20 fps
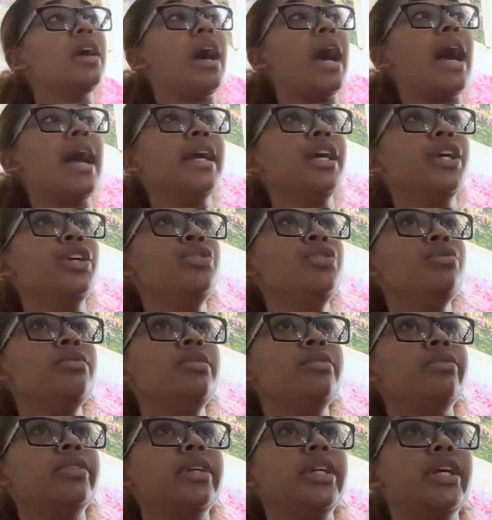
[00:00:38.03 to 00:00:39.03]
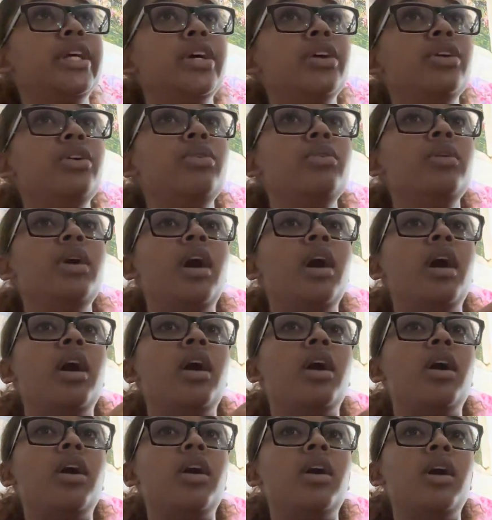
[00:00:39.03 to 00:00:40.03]
I can do a video
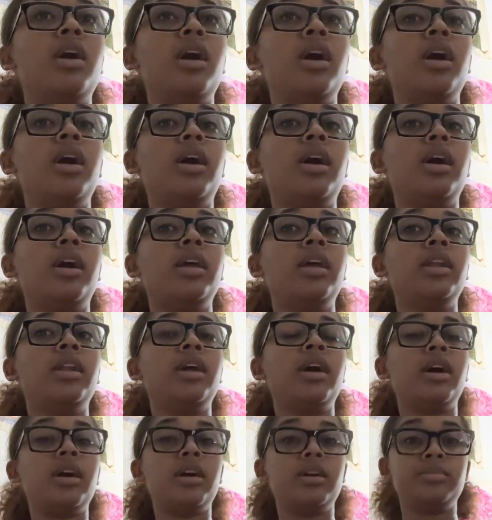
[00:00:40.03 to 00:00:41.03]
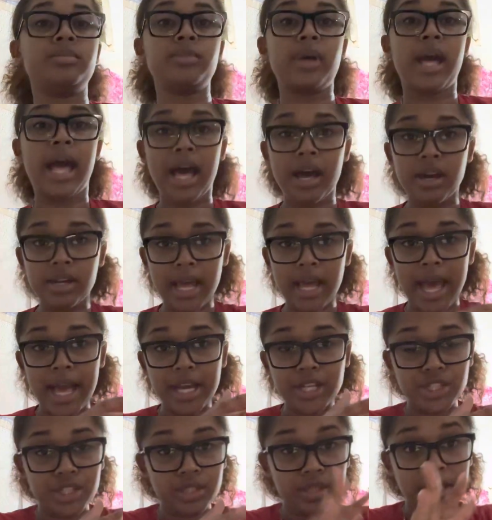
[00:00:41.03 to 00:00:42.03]
on how to
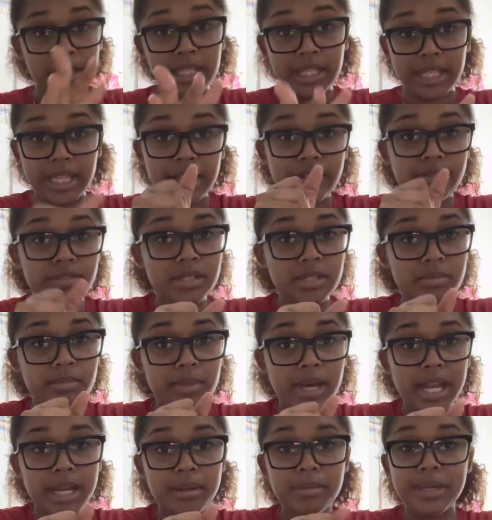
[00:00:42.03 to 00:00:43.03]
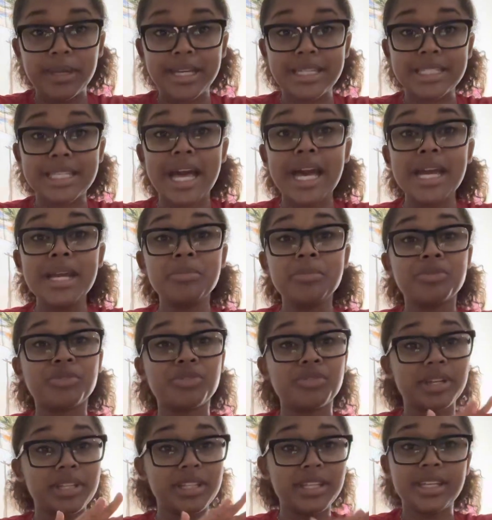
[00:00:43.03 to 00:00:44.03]
actually leave somebody because I am
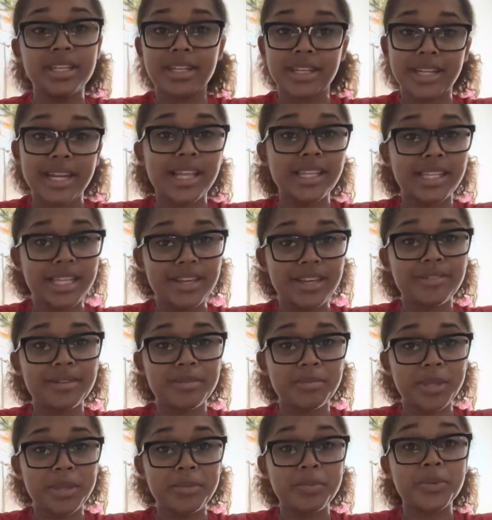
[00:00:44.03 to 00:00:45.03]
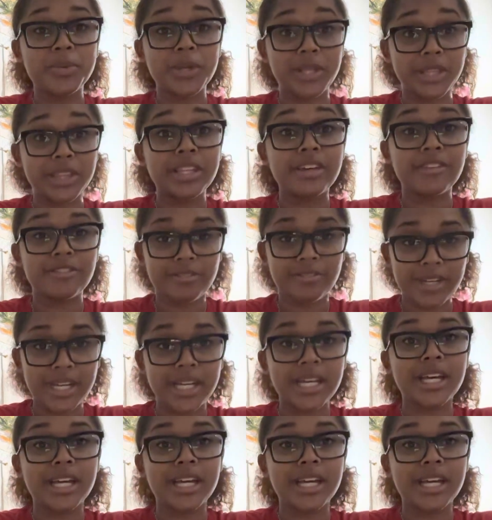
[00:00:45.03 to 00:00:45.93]
really good at leaving people the fuck